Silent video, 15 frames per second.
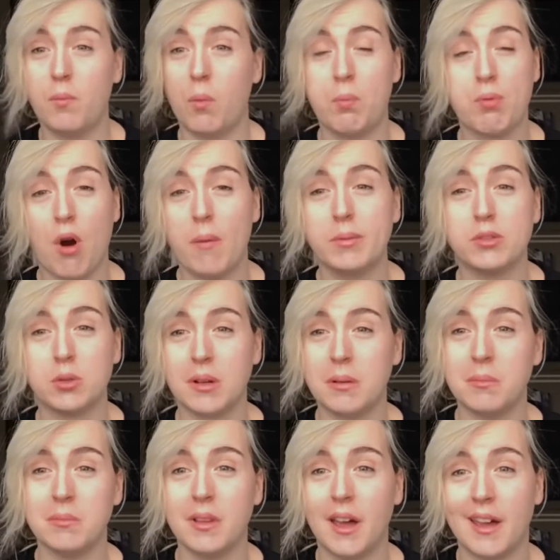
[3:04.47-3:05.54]
props to
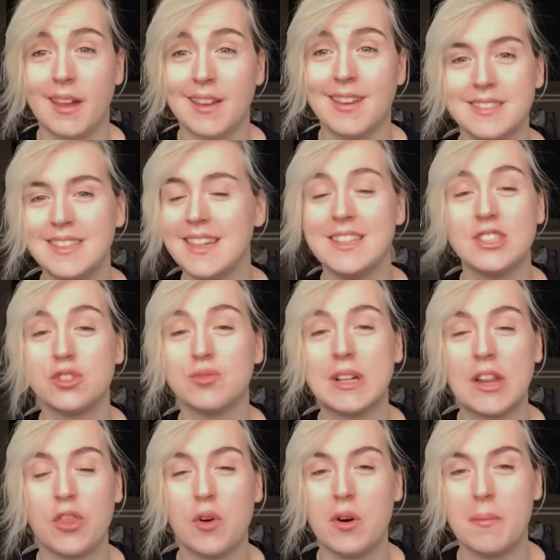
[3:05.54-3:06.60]
him. Like, he just really
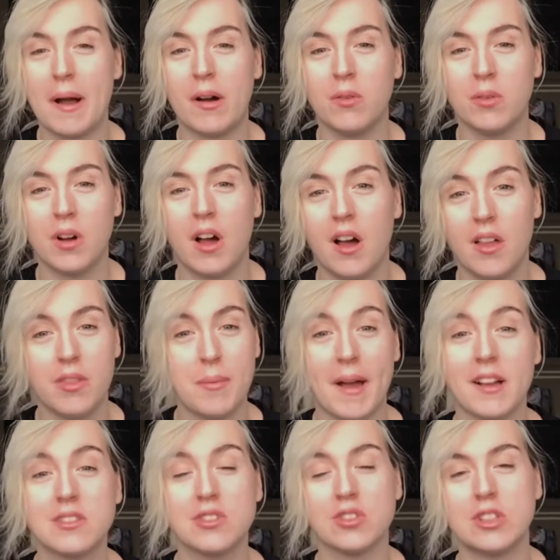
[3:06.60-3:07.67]
thought about the
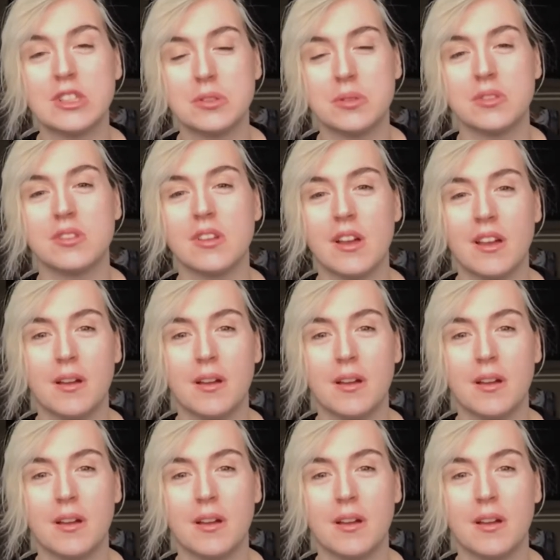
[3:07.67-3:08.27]
backstory to his